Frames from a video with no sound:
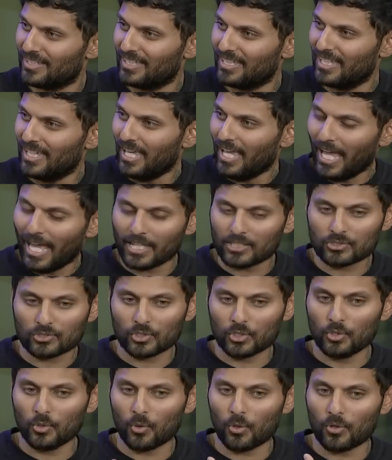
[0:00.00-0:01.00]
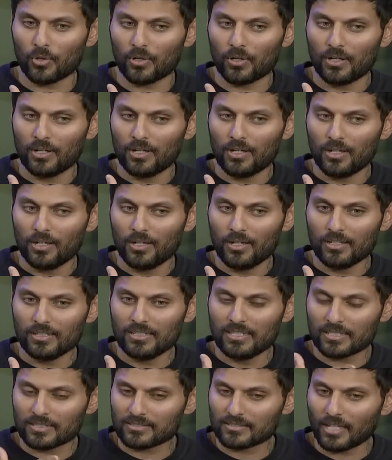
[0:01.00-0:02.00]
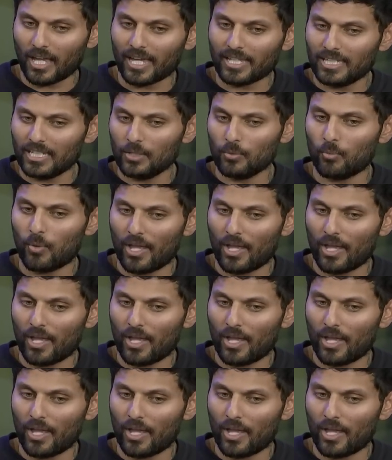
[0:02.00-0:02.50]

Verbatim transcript: Mm. And so you're deciding